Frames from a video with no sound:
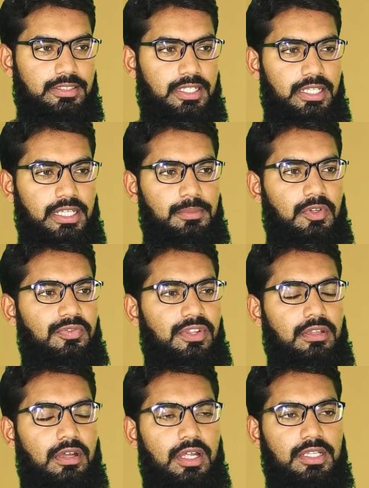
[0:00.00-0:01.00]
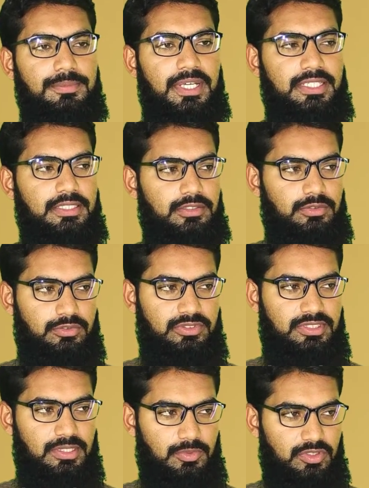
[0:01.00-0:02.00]
the name of Allah Almighty, who
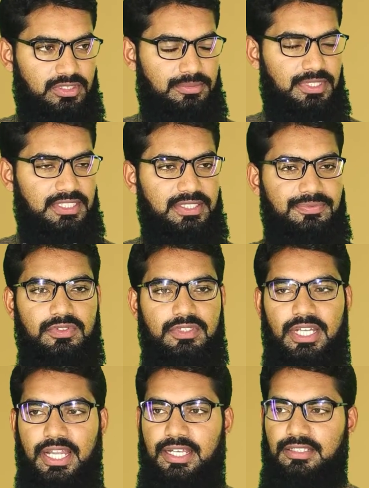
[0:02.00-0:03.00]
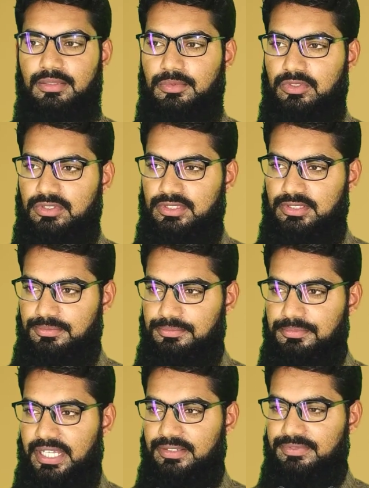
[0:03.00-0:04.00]
is the most merciful and the most
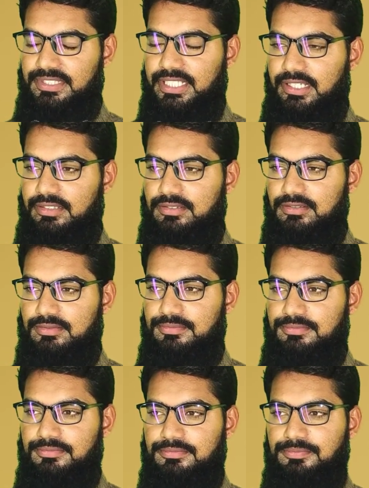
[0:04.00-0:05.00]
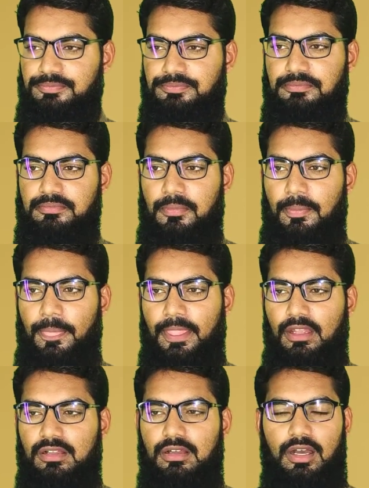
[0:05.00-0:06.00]
beneficent.
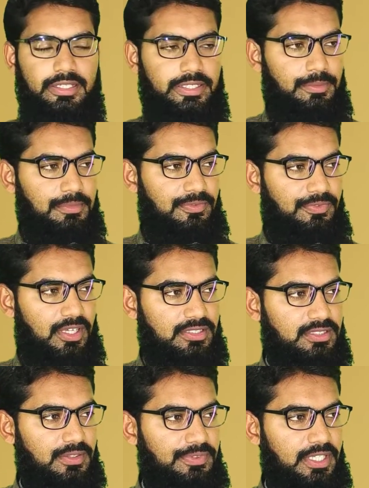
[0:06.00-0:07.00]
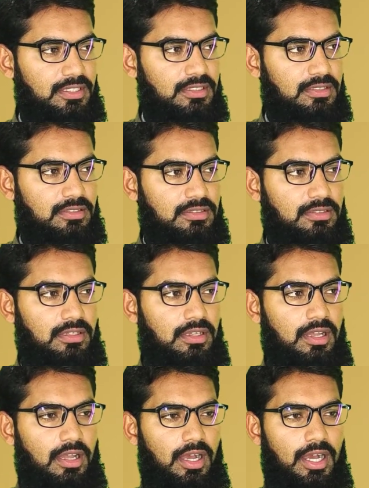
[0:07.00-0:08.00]
I am Affan Shafique.
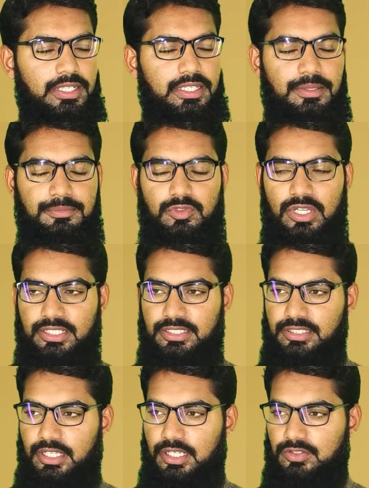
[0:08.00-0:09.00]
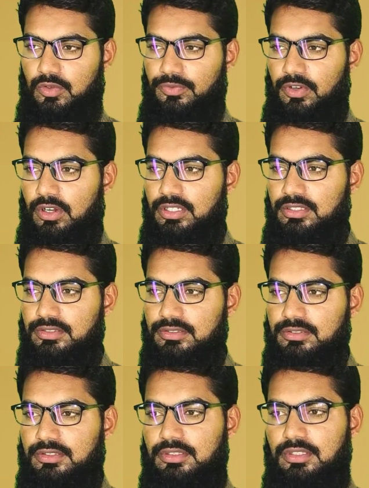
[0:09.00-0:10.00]
I am 20 years of old.
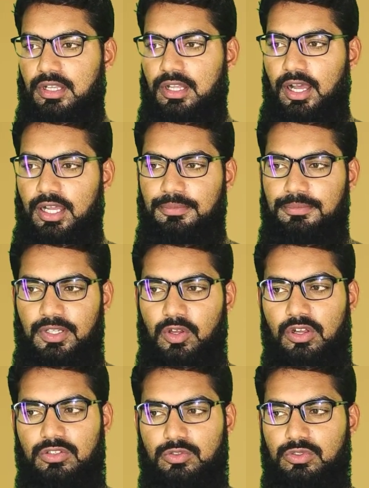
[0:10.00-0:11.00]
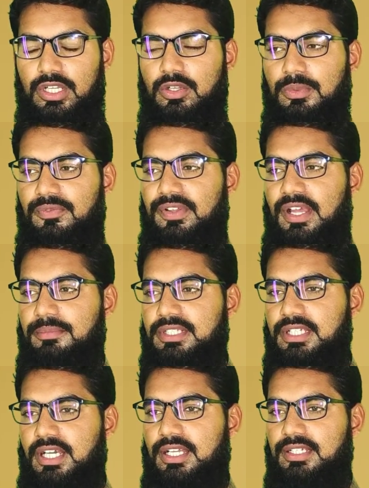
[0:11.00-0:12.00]
I belong to a noble
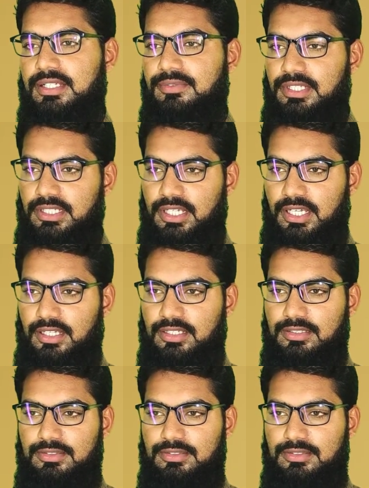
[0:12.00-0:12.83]
family. I live in Layyah.